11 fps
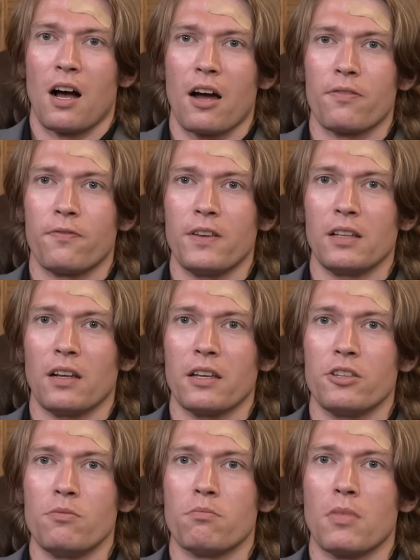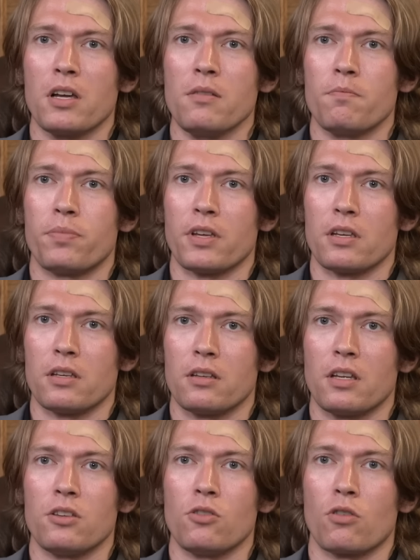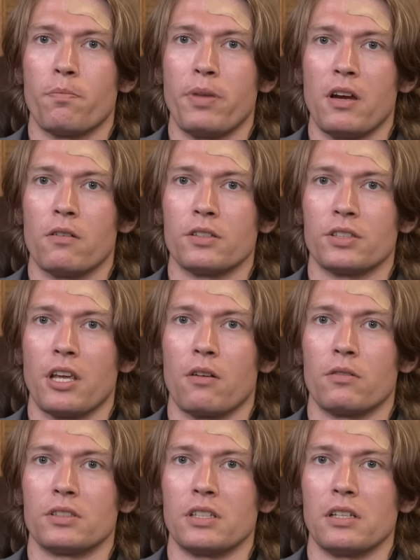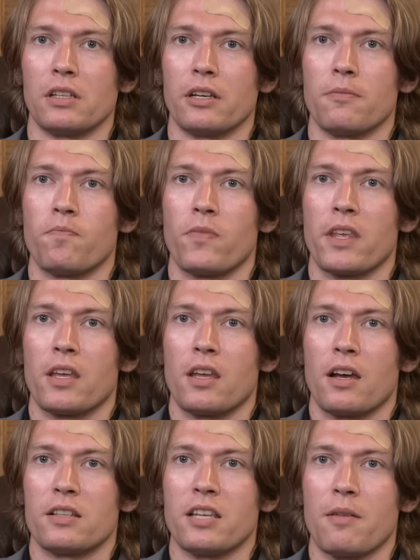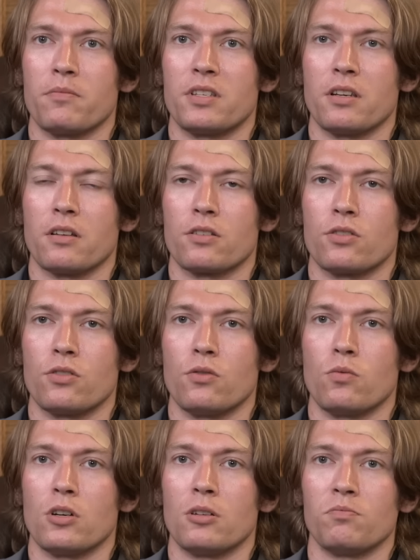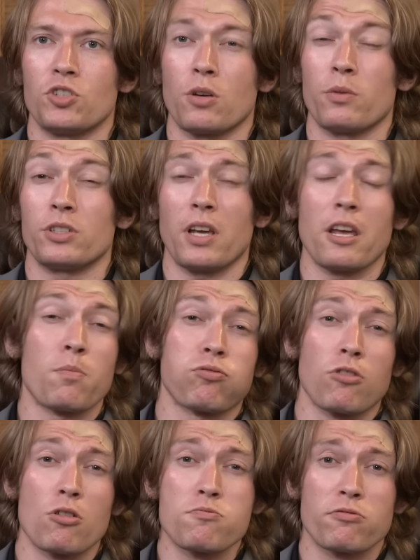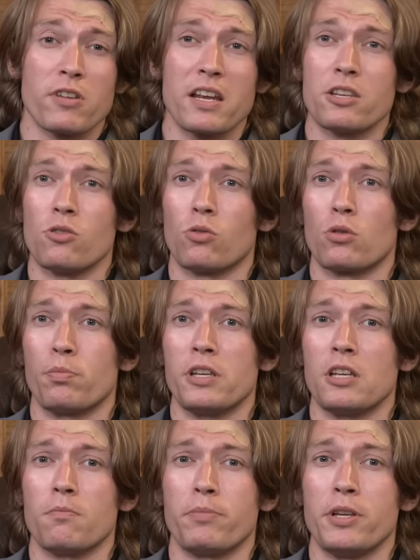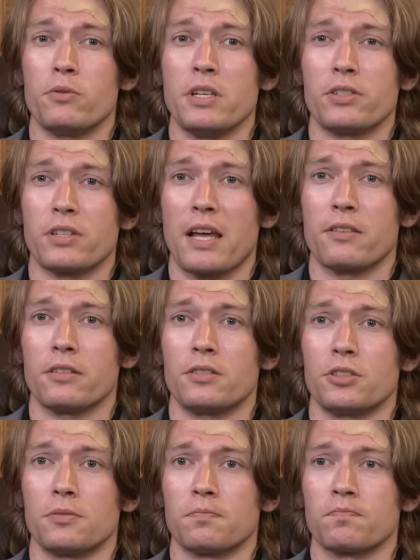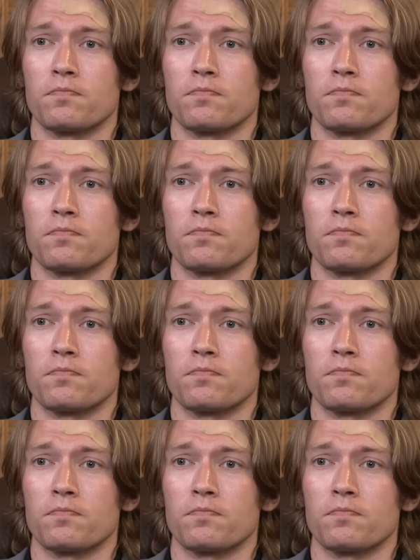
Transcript: I feel like you might be, in your appearance here, Azealia, attempting to, shall we say, appropriate European beauty standards.